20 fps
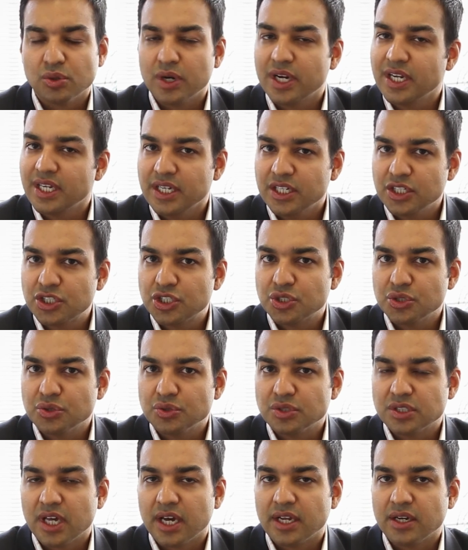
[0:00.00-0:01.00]
any
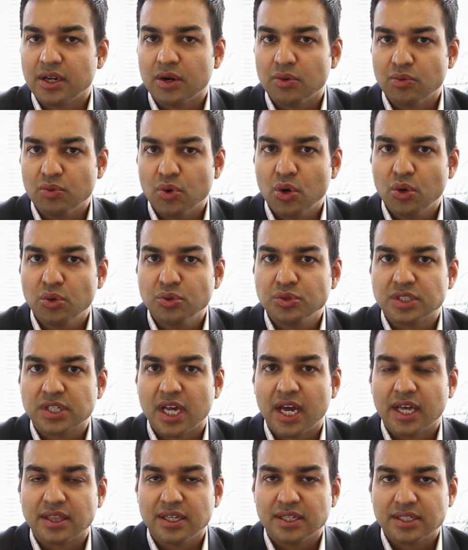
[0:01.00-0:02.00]
issues that arose
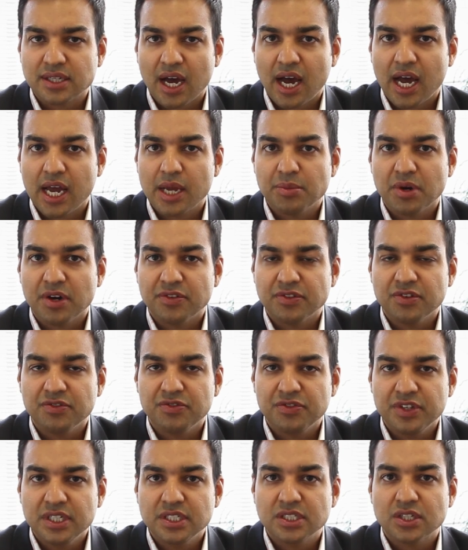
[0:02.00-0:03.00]
at the time of the
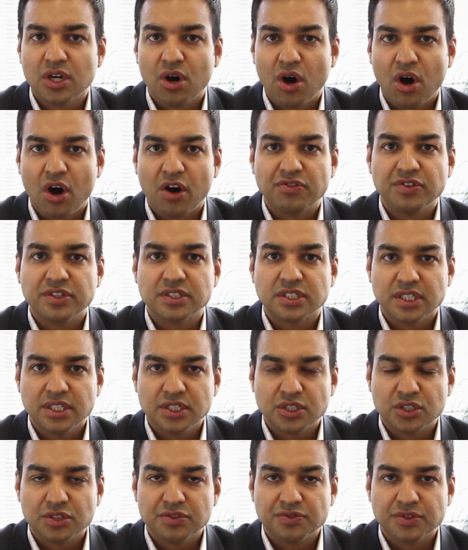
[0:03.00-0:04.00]
visa office
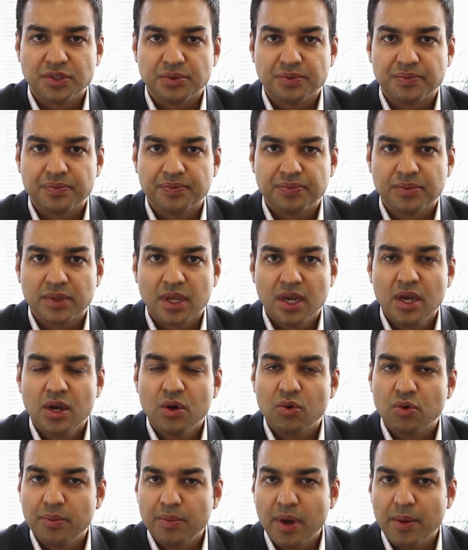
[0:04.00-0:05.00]
interview.
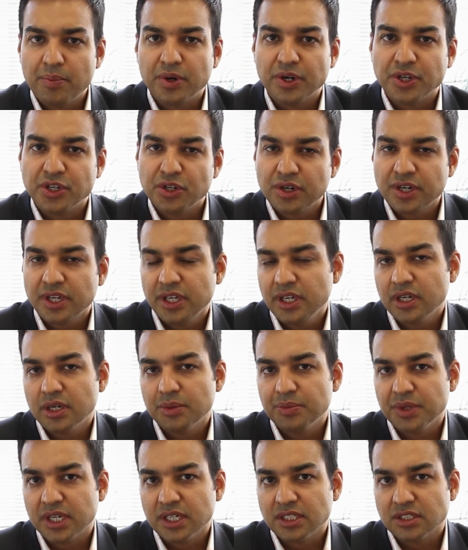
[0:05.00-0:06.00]
Remember, you're here
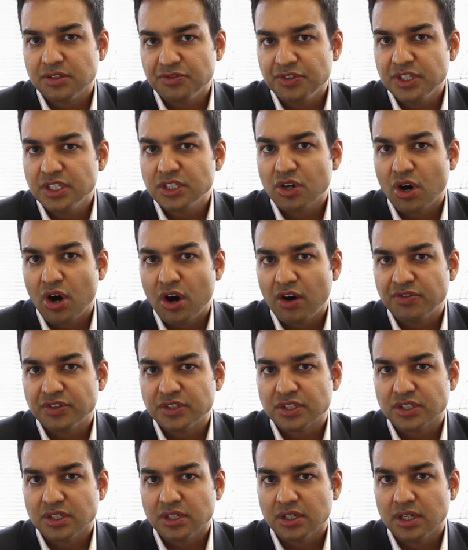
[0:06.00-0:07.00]
because a visa
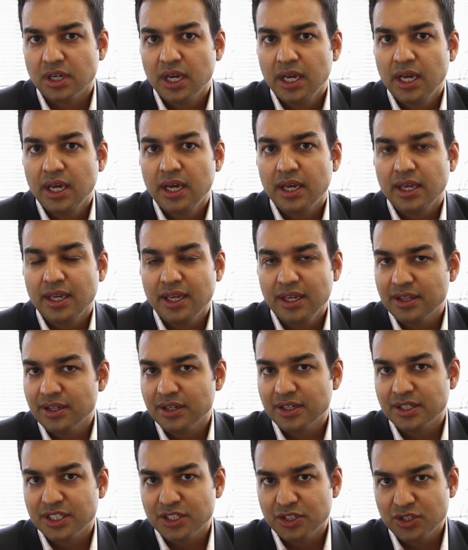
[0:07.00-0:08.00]
officer either
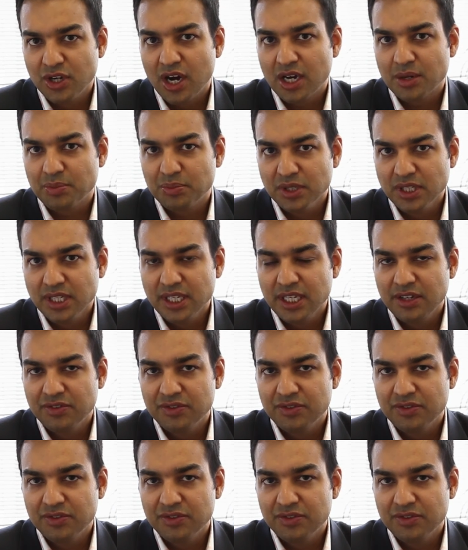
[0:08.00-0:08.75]
did not believe